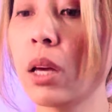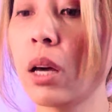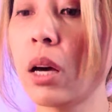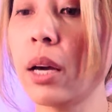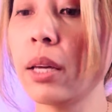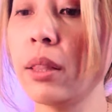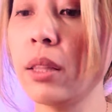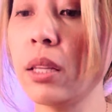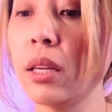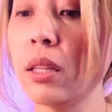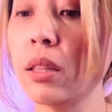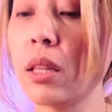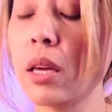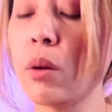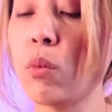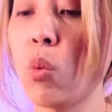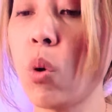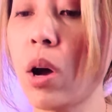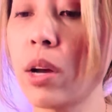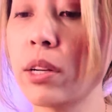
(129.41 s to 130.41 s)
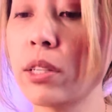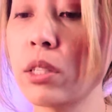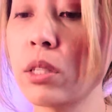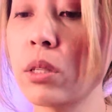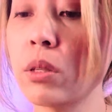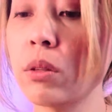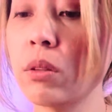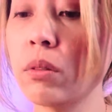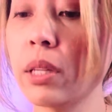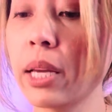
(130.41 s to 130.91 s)
I think they want
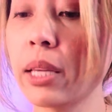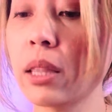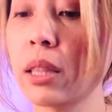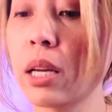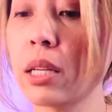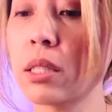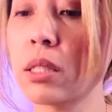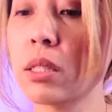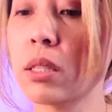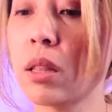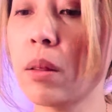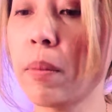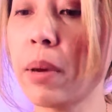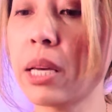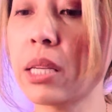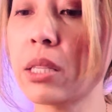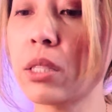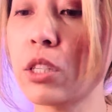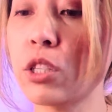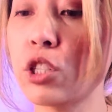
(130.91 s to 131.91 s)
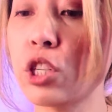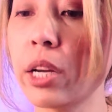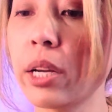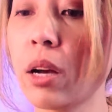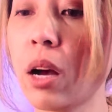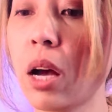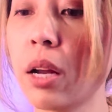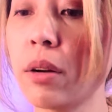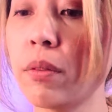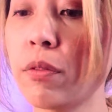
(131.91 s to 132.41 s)
to, like that's the message I
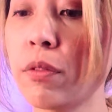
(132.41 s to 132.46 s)
got